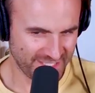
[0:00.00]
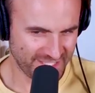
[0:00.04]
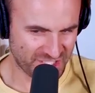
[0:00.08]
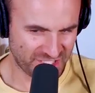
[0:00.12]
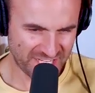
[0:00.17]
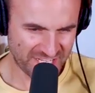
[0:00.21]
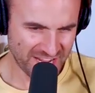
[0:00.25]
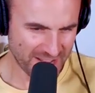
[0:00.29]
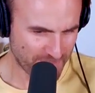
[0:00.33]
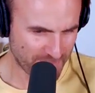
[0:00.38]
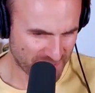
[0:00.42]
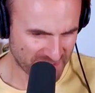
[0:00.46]

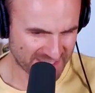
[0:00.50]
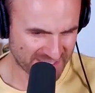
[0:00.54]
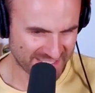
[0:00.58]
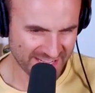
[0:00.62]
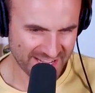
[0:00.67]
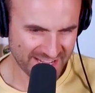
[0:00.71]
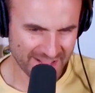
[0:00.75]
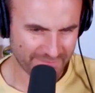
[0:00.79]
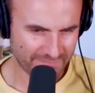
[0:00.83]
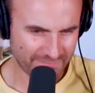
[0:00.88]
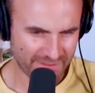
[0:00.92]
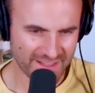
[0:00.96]
cheapest
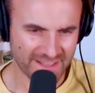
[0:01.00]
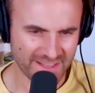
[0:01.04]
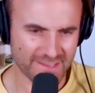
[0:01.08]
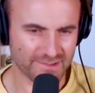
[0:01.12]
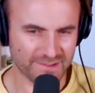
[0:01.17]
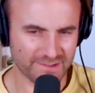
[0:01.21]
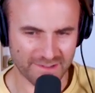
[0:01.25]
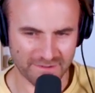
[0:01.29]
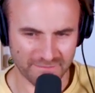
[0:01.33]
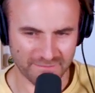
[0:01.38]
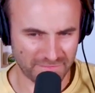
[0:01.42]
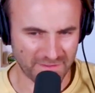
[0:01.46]
EV
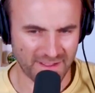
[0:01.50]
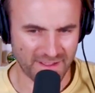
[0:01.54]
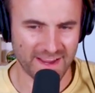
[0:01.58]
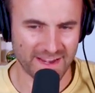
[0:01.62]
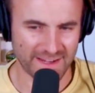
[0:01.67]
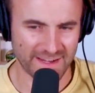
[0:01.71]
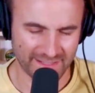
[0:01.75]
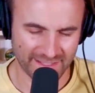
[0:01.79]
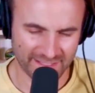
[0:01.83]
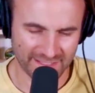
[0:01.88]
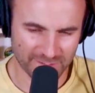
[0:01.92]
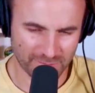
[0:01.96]
you can
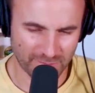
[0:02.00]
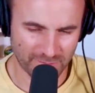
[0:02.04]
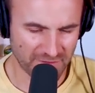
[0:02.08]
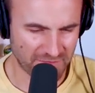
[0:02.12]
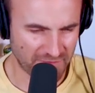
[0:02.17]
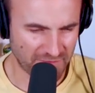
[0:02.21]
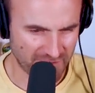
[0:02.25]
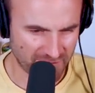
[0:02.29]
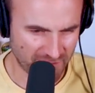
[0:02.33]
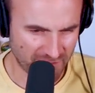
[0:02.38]
find, like 25